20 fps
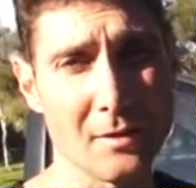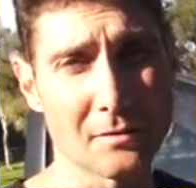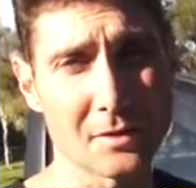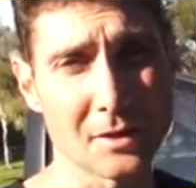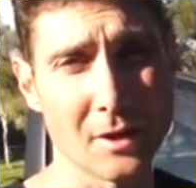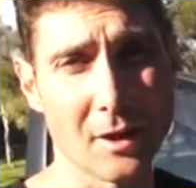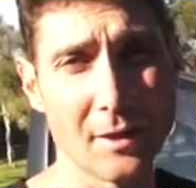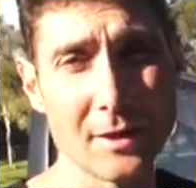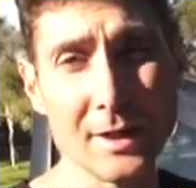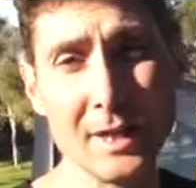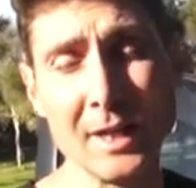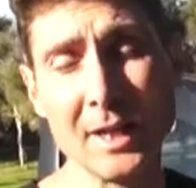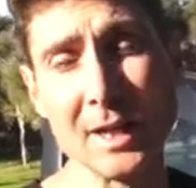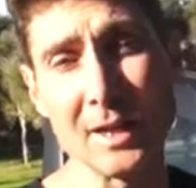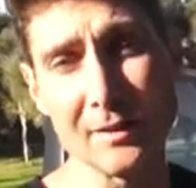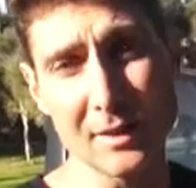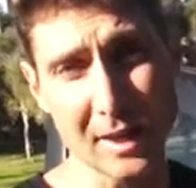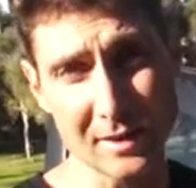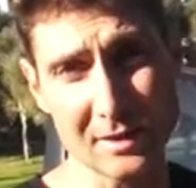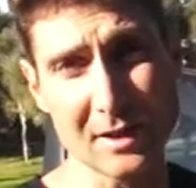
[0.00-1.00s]
So
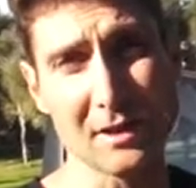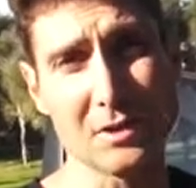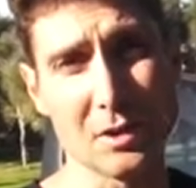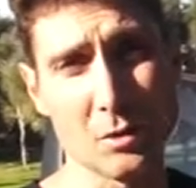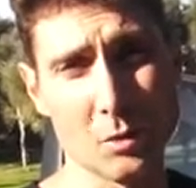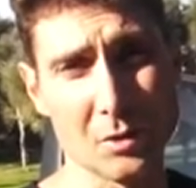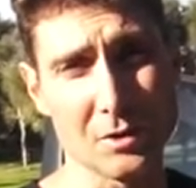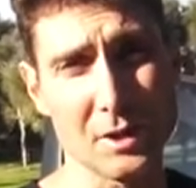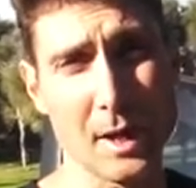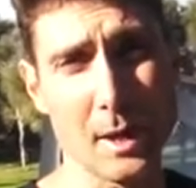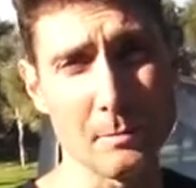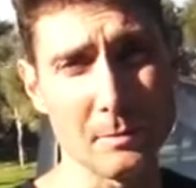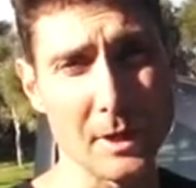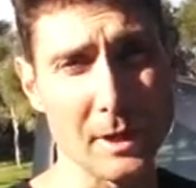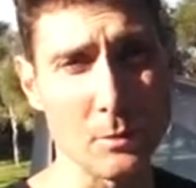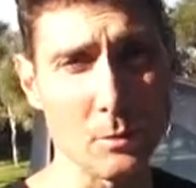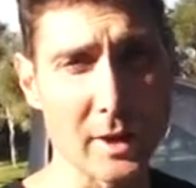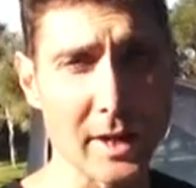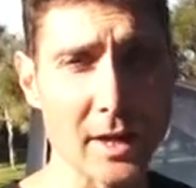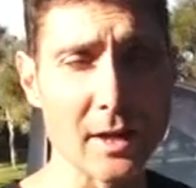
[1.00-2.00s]
that's actually what's
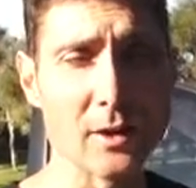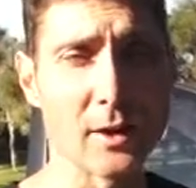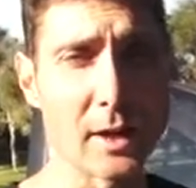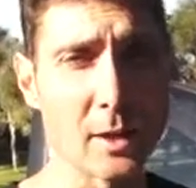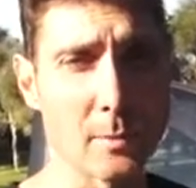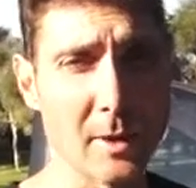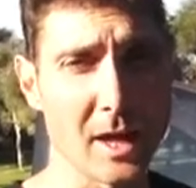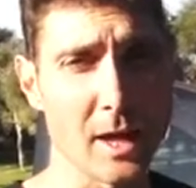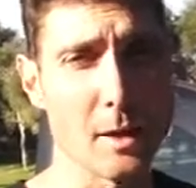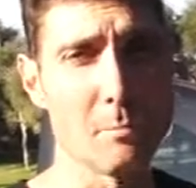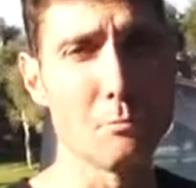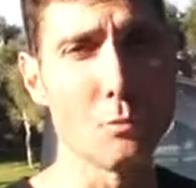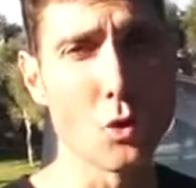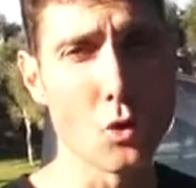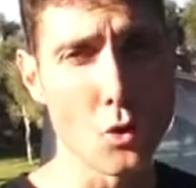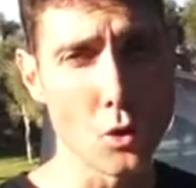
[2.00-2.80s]
happening. We're hearing about it more